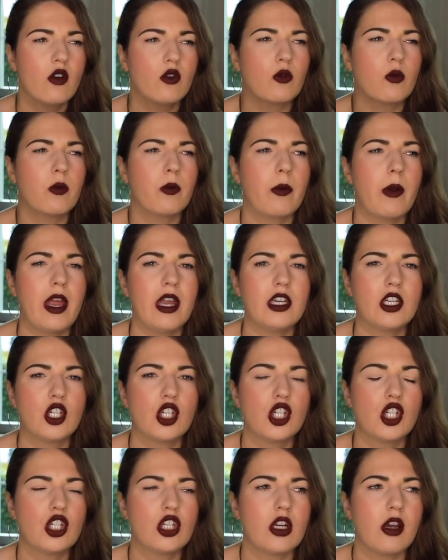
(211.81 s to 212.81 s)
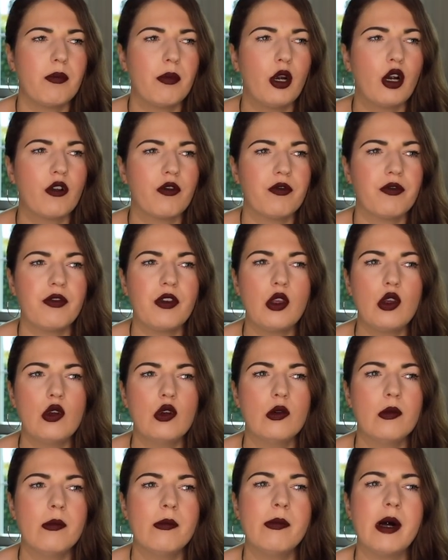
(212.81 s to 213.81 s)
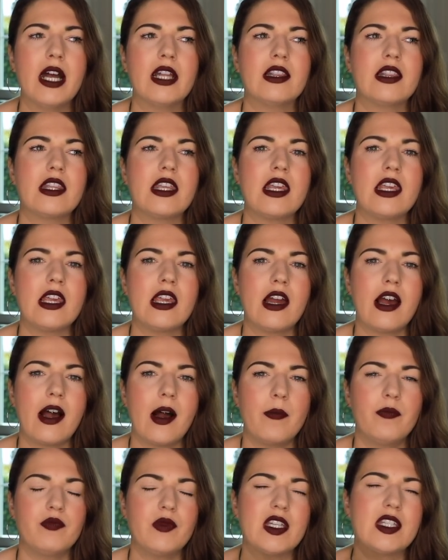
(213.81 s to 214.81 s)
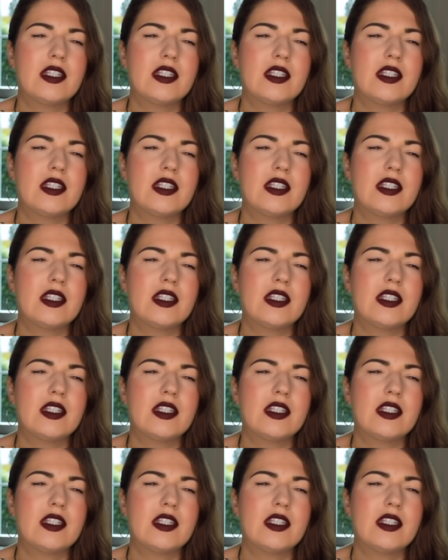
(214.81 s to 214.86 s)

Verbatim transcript: rich perfume, but the um,